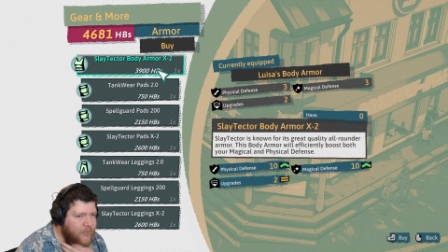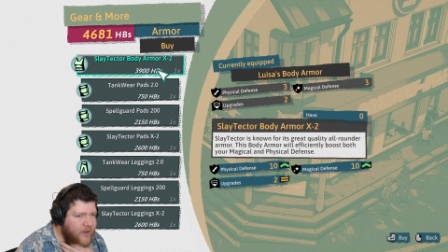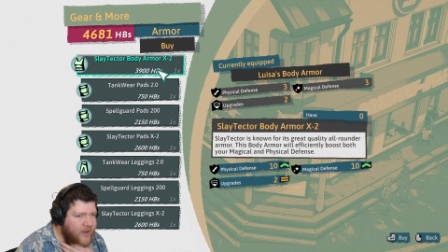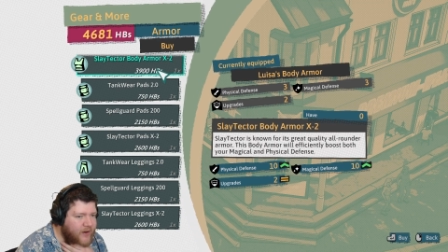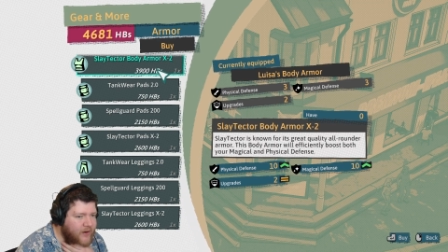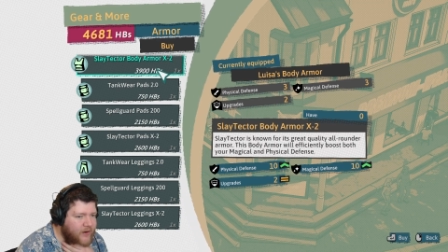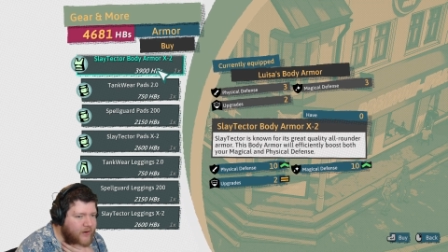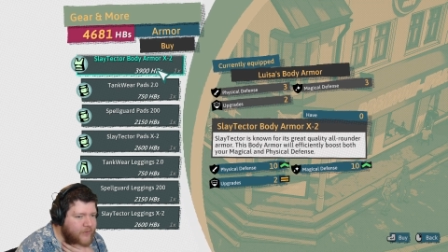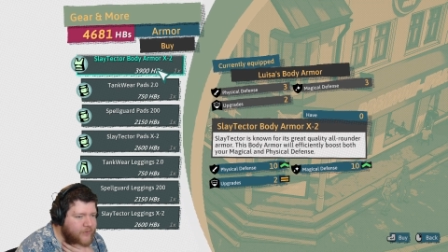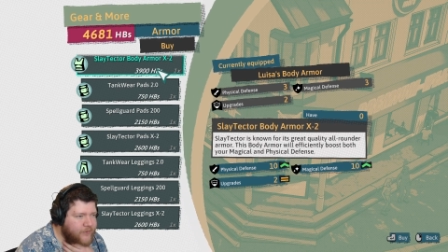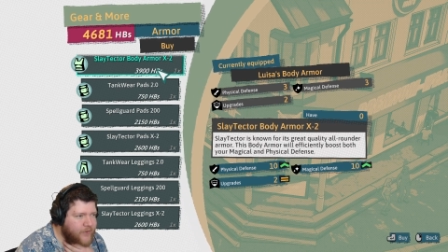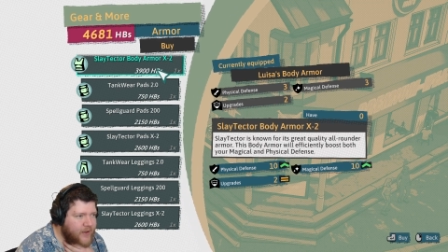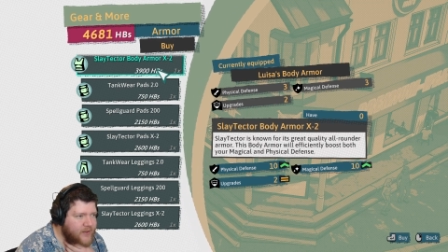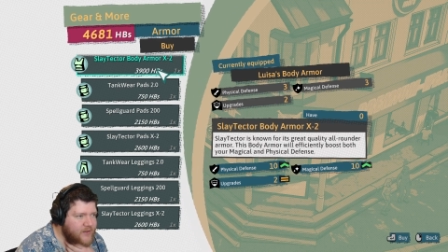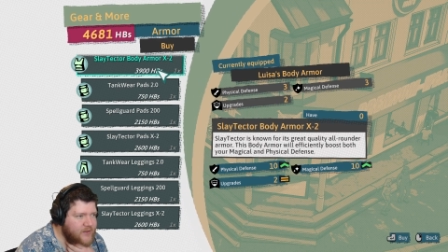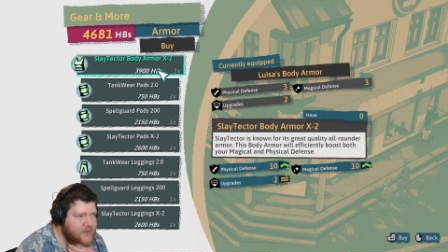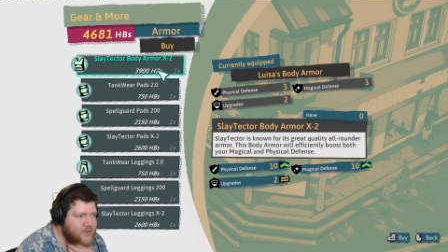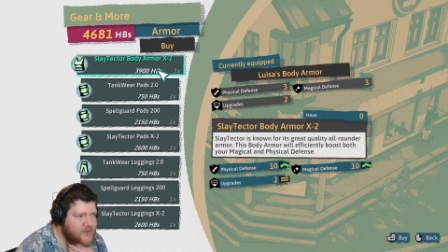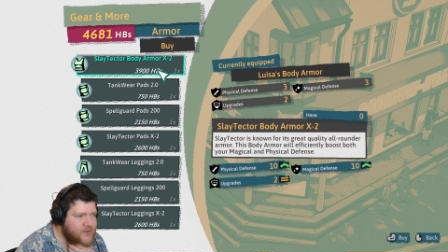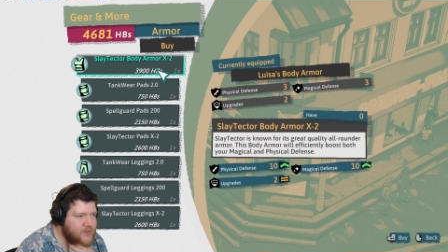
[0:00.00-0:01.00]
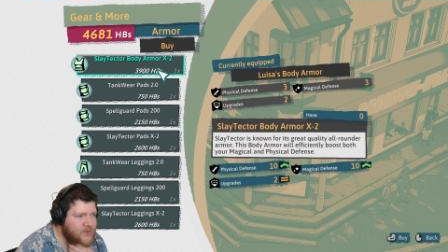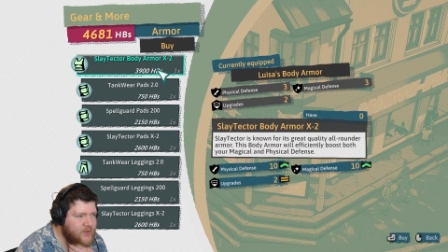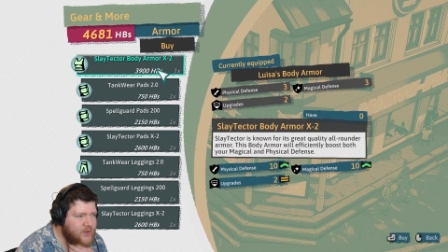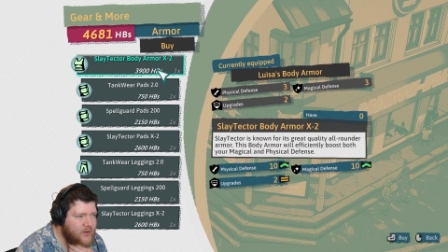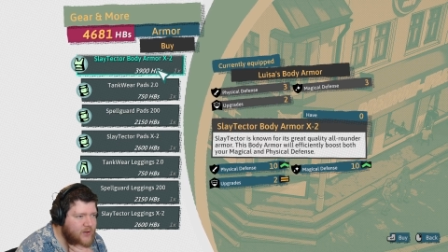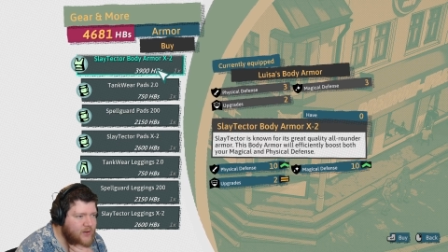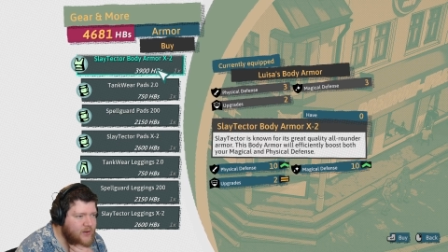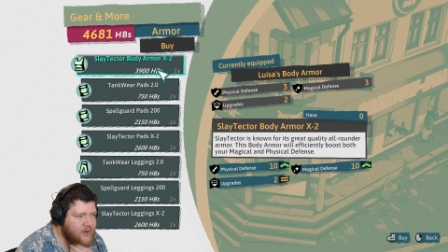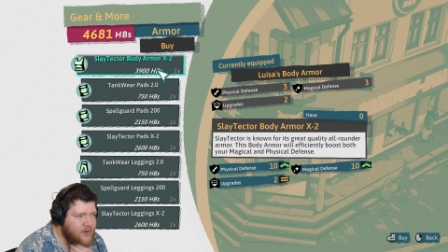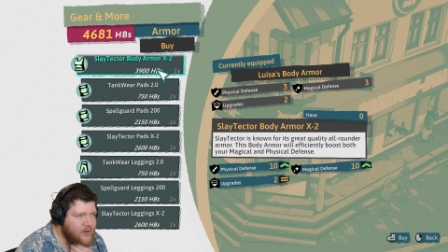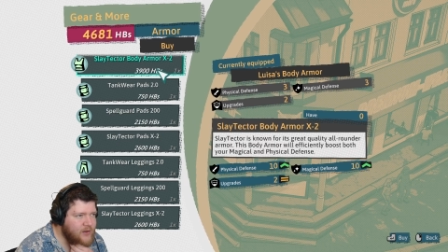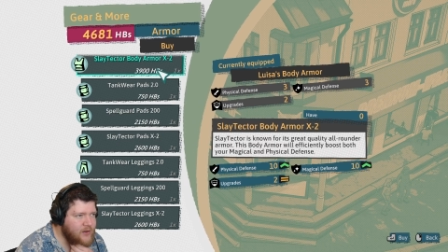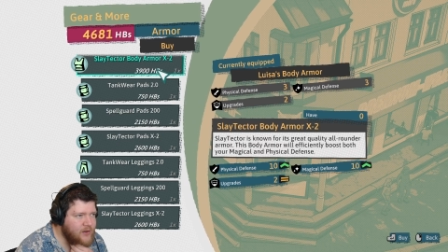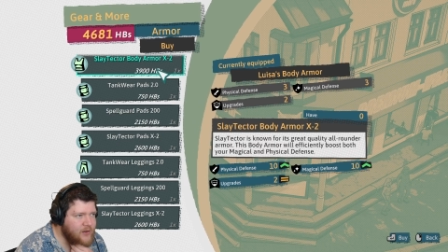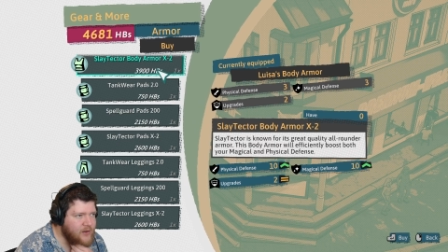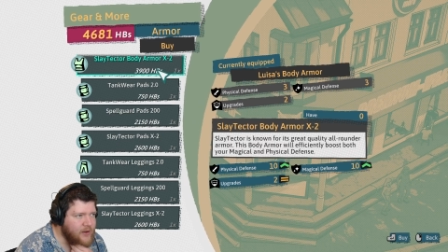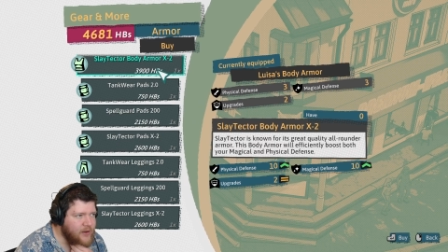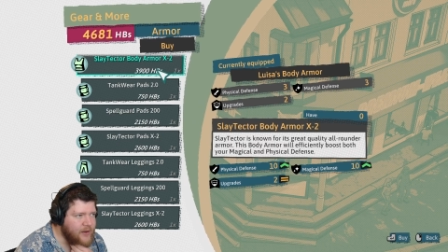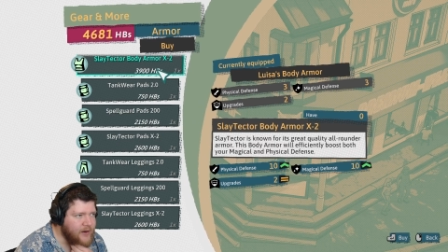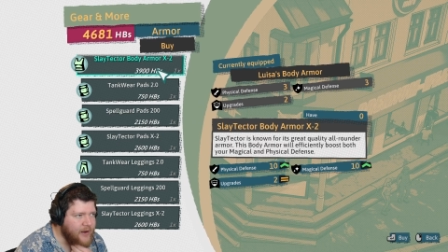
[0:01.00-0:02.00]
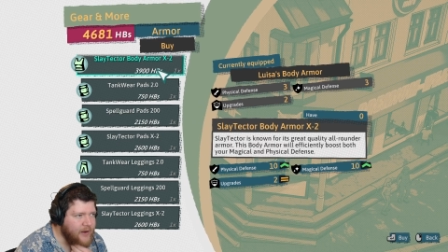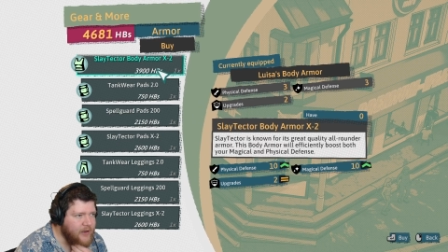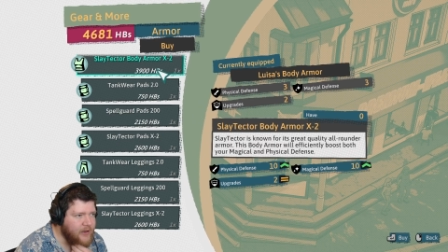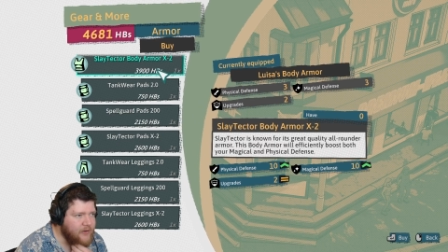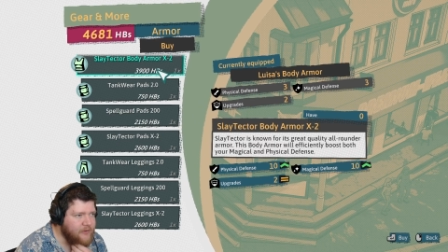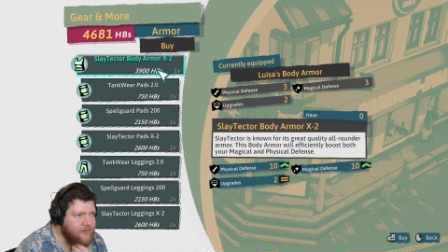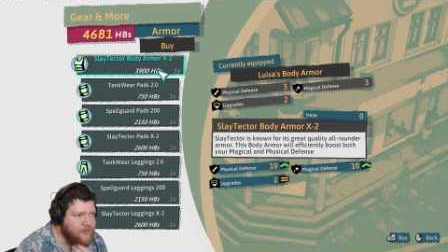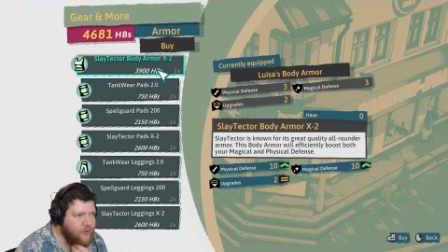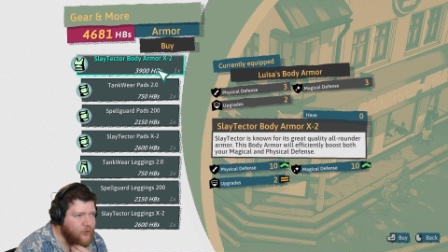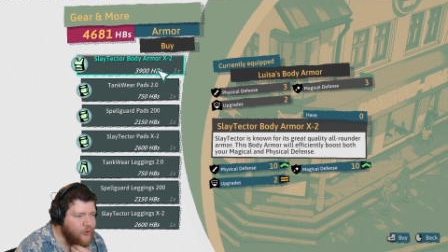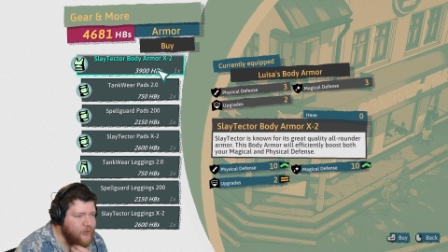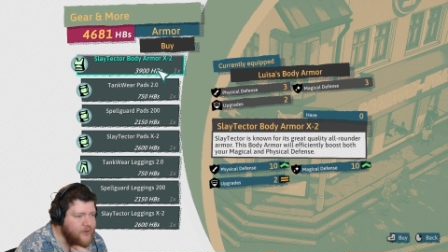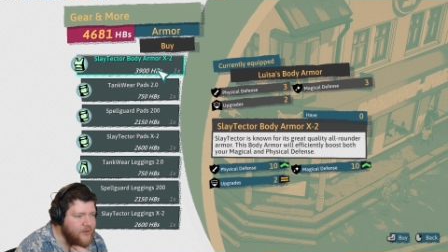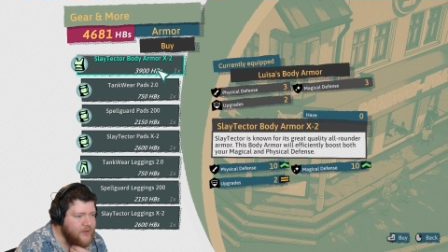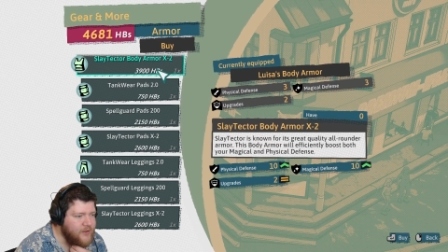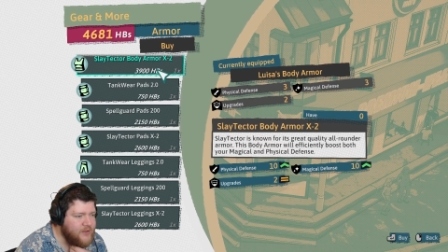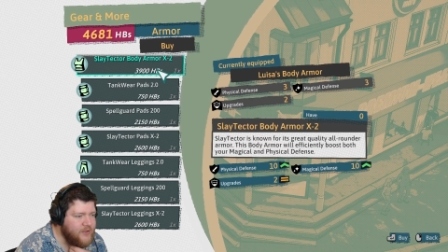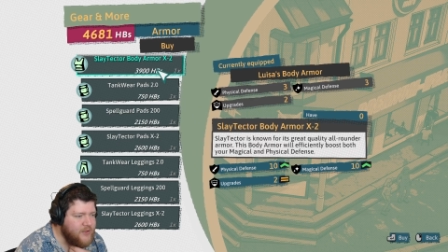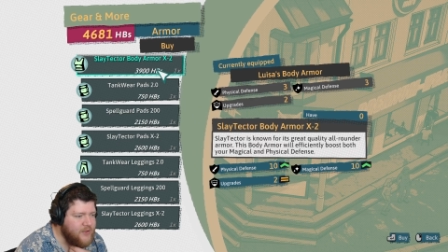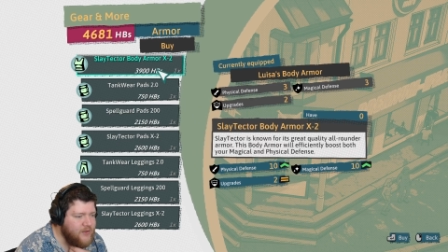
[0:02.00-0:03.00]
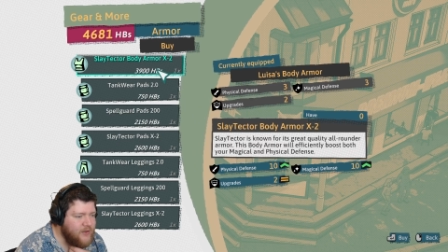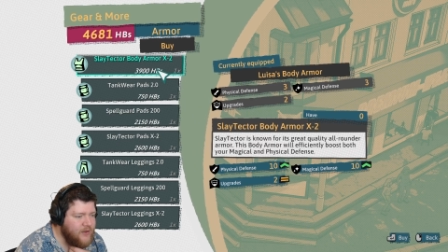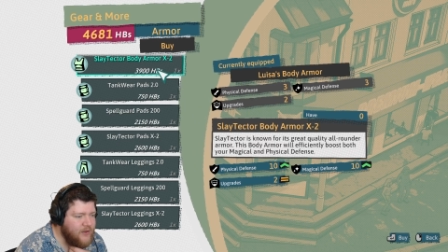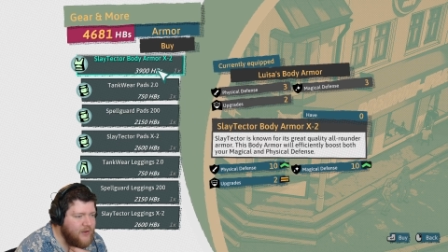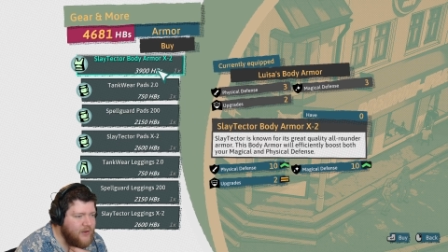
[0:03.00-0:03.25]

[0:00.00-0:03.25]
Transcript: better defense. And I can afford this.